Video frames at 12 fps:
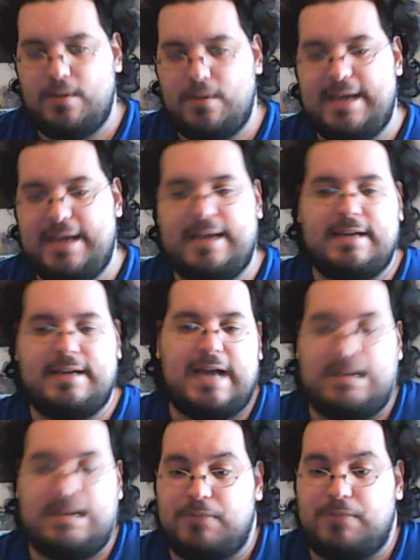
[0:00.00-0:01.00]
and
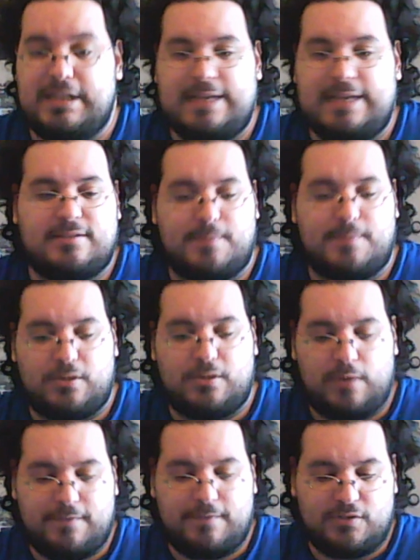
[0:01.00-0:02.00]
I really liked this mouse
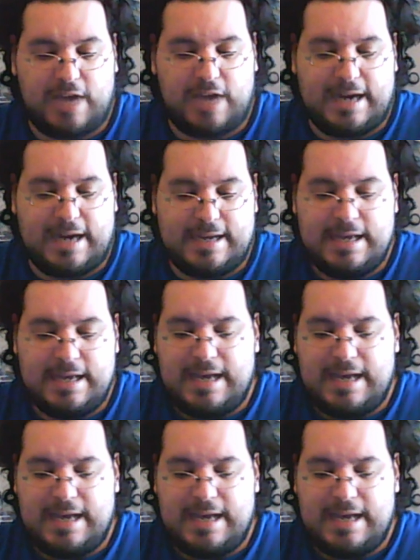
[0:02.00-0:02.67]
when I first got it.